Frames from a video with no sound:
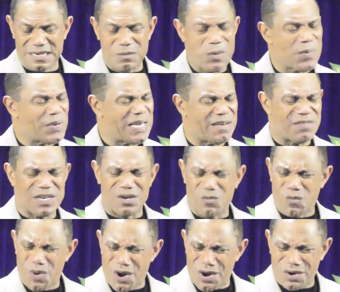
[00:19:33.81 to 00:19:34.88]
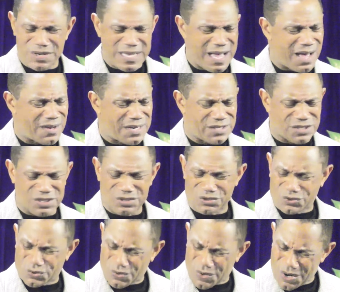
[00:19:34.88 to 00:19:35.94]
And we live in a world, y'all, that's
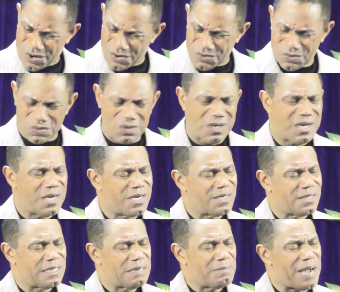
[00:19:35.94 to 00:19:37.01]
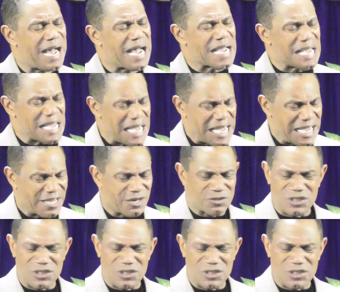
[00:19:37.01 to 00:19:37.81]
controlled by ego.